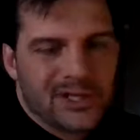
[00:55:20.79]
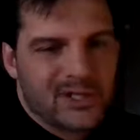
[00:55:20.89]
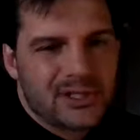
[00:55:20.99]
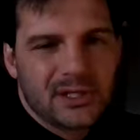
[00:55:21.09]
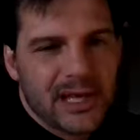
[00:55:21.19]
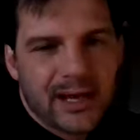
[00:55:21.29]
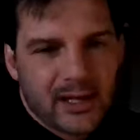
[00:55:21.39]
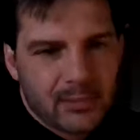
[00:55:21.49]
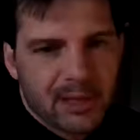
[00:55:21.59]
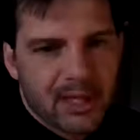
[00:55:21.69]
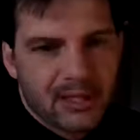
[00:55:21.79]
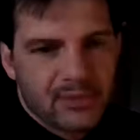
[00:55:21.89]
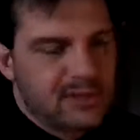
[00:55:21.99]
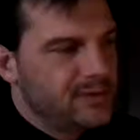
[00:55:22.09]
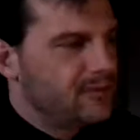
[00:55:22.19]
It's just a landing
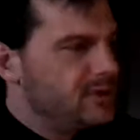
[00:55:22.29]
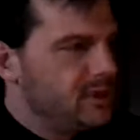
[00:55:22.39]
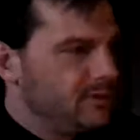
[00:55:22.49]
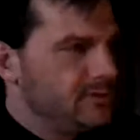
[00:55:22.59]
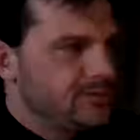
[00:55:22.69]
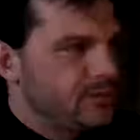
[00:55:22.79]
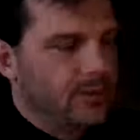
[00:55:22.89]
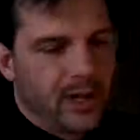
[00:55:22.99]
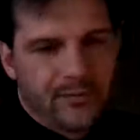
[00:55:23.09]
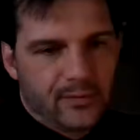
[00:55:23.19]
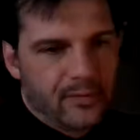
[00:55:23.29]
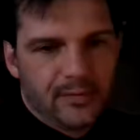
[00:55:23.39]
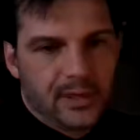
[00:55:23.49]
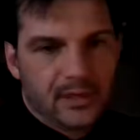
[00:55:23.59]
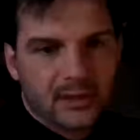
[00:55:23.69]
page of different news or whatever,
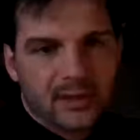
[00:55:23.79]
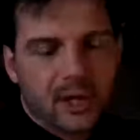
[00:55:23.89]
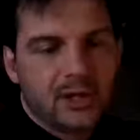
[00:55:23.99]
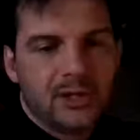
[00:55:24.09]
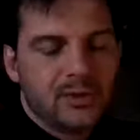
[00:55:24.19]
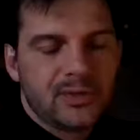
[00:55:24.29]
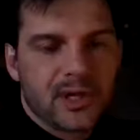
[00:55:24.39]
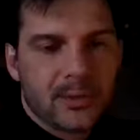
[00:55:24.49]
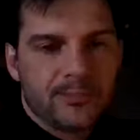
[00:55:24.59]
not news.